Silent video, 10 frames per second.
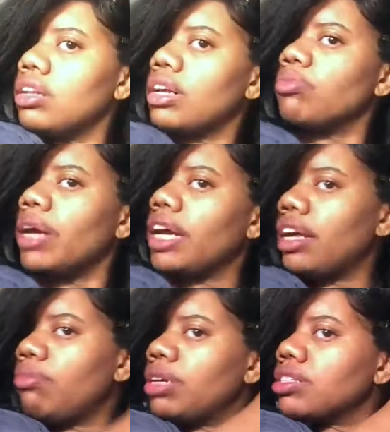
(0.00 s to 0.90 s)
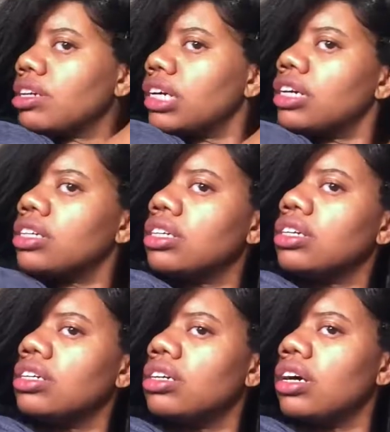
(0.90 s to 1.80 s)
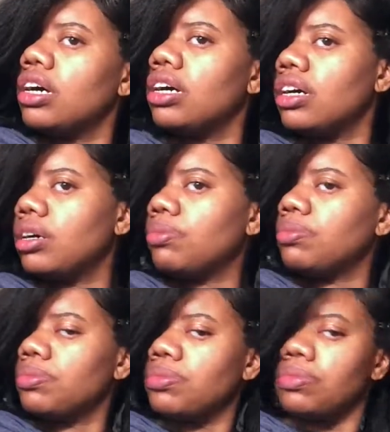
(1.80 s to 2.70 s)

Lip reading: like my hand mixer, and